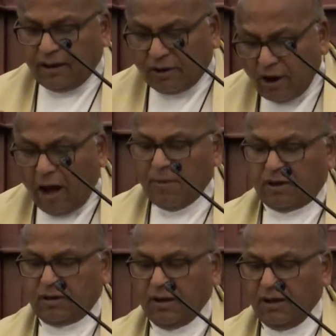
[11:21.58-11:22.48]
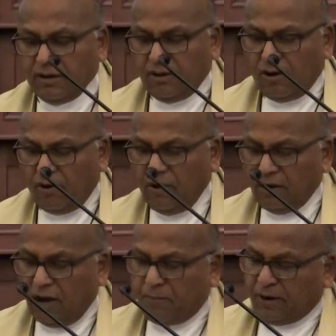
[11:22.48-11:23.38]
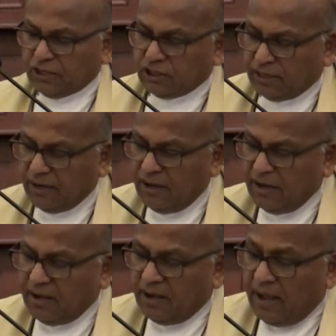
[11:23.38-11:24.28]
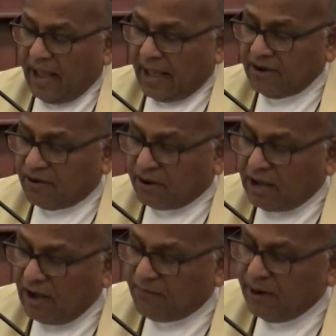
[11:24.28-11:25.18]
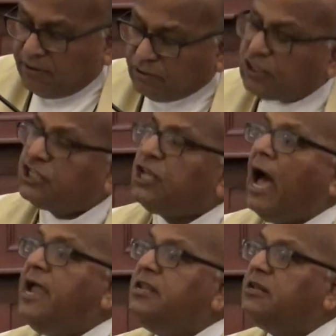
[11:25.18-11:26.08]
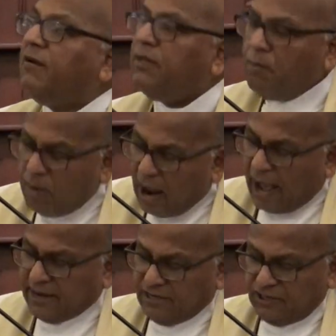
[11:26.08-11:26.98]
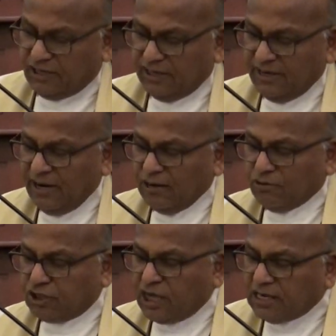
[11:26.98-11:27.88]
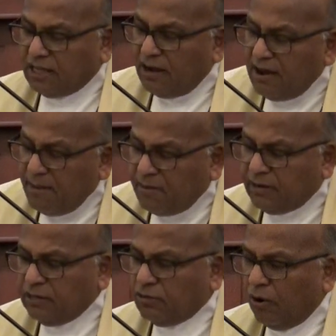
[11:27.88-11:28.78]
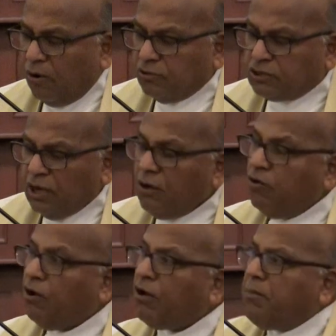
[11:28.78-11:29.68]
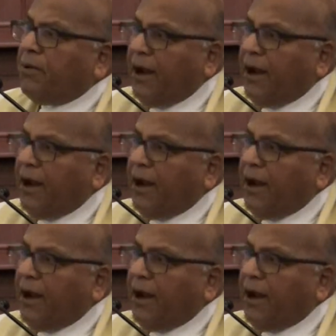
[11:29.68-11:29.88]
or economic, oppression, and recovery to the sight of the blind, to set at liberty those who are